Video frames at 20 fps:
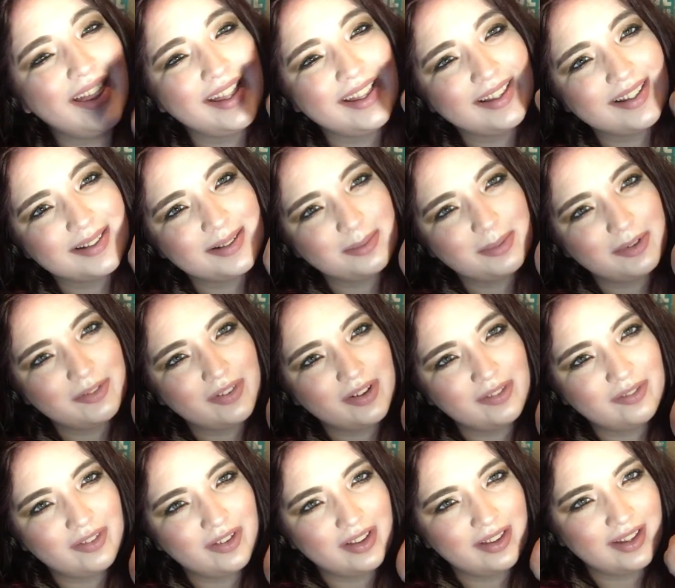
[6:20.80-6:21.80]
I think this would be
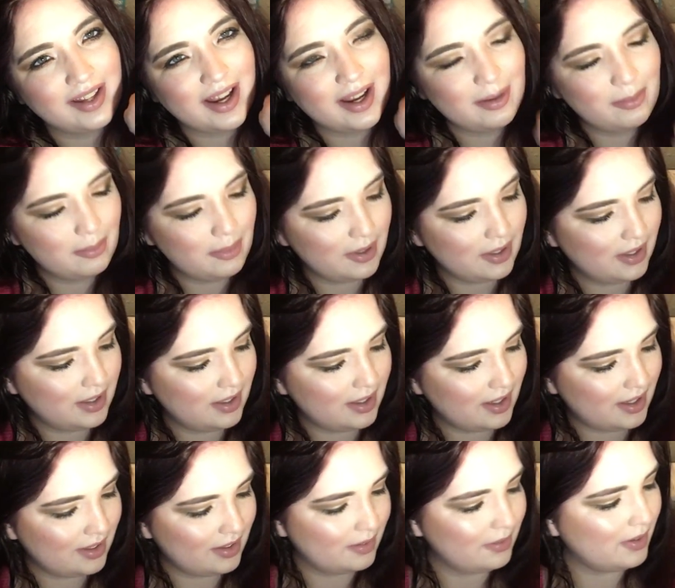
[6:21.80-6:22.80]
fun for that. But
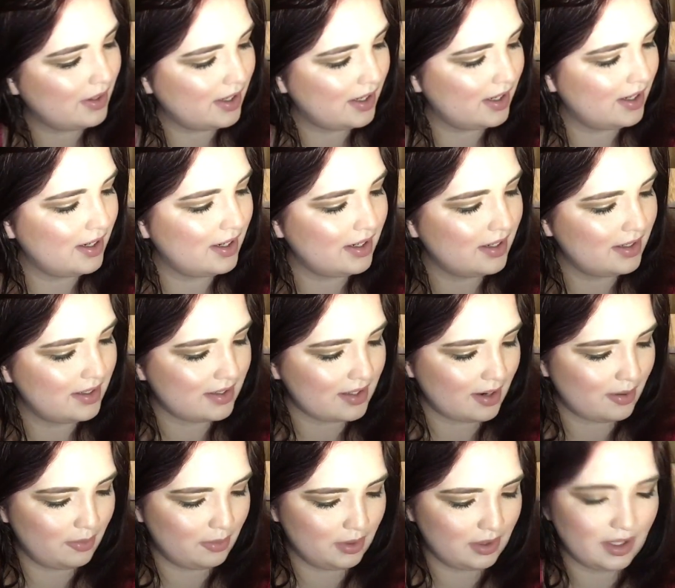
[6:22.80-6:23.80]
otherwise,
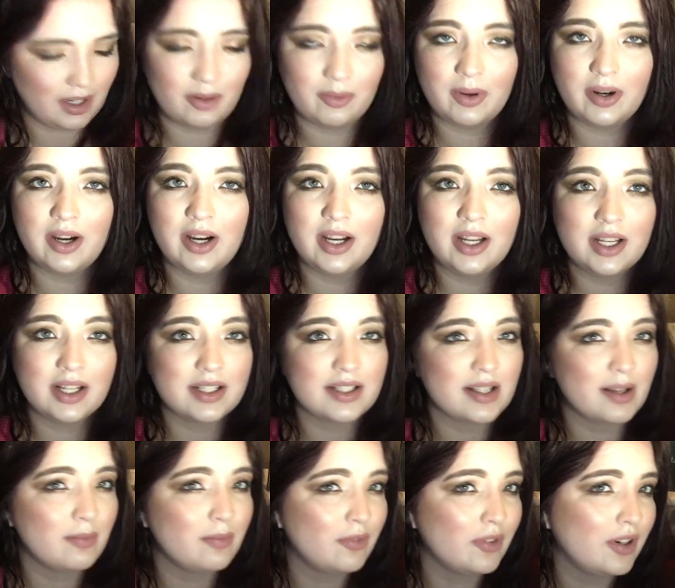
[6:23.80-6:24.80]
I would not wear it
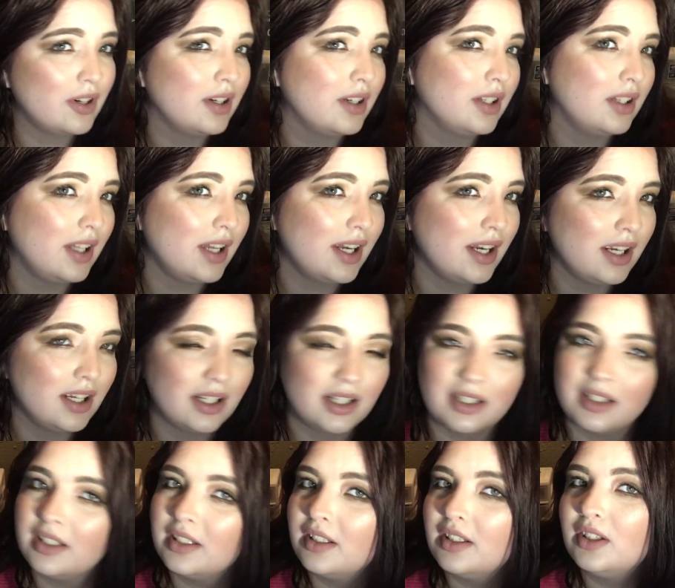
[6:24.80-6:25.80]
except for
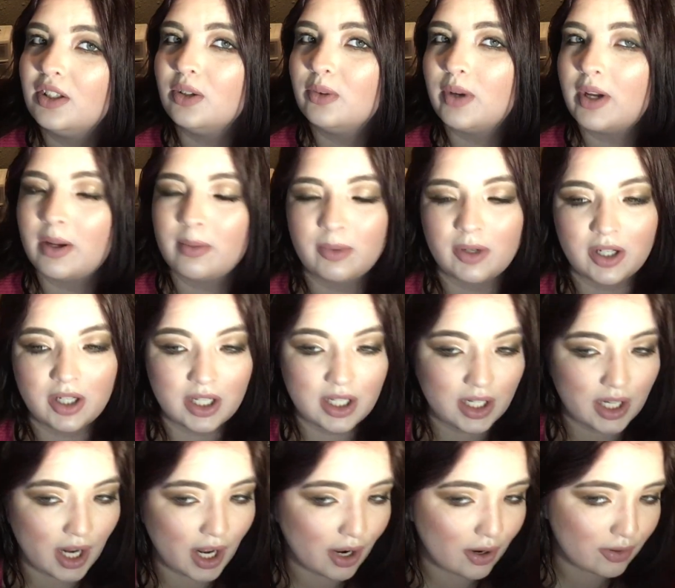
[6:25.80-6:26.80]
like the way I'm wearing it
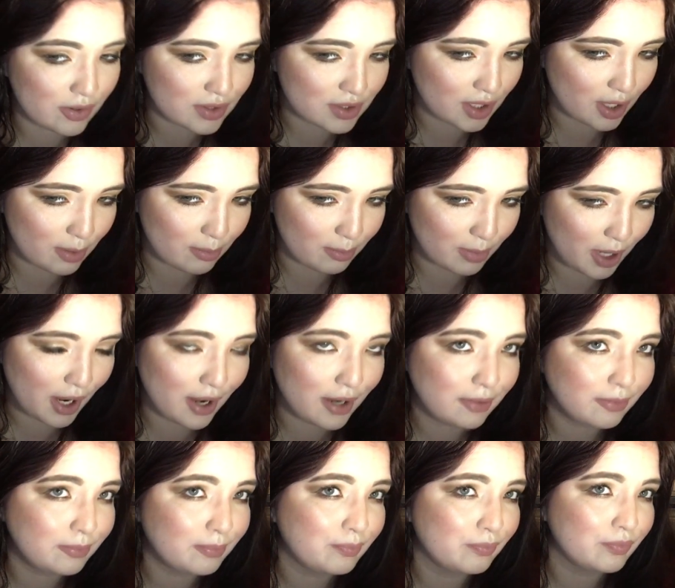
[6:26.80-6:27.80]
now is not
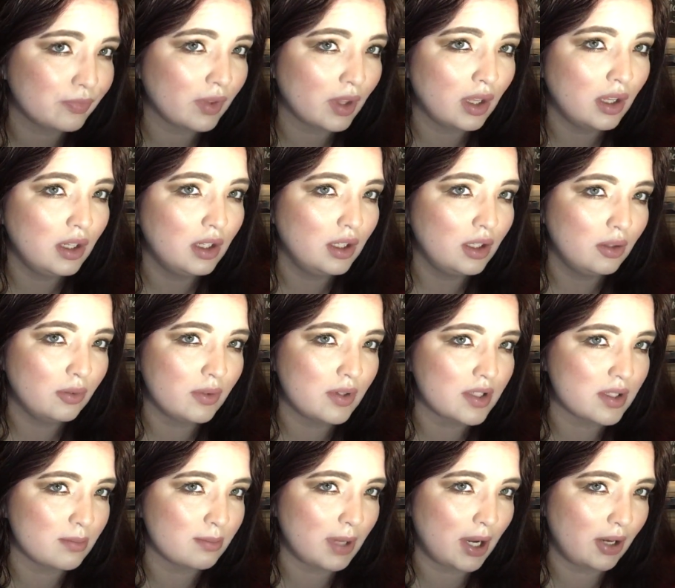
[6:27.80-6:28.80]
bad.
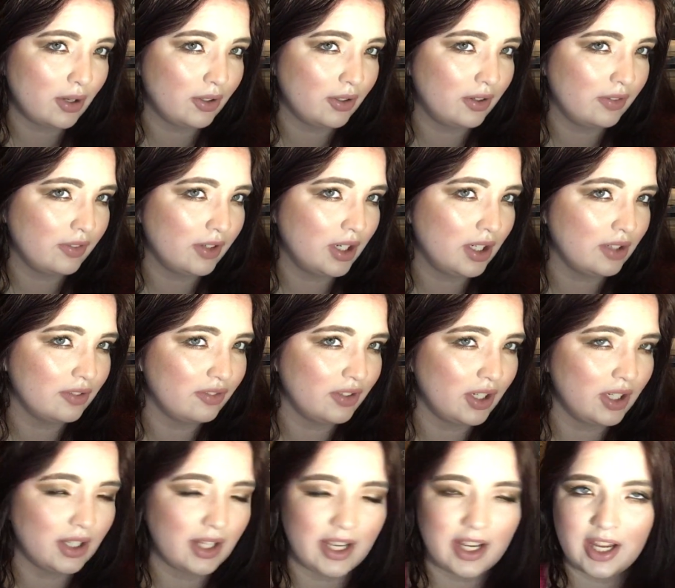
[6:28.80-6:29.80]
With some powder over it and a
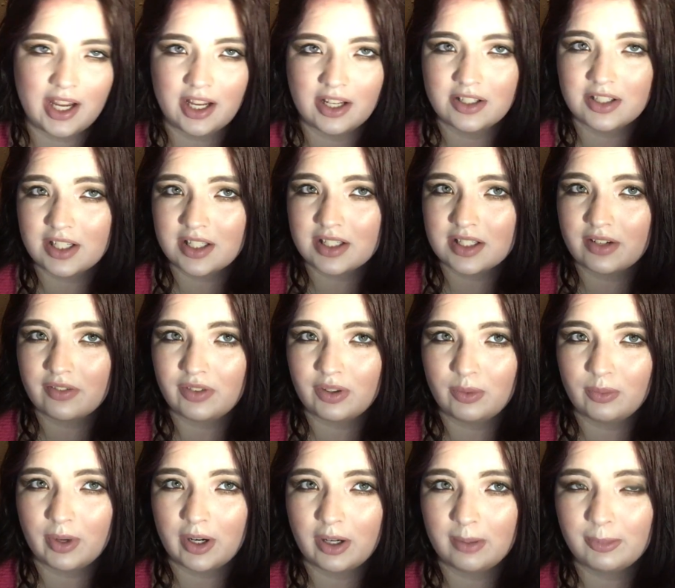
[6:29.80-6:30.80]
very light hand, it's
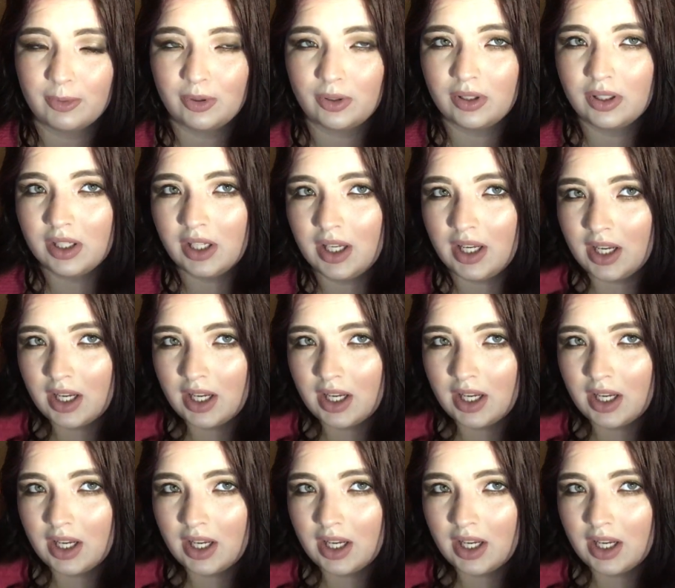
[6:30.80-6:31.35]
definitely wearable.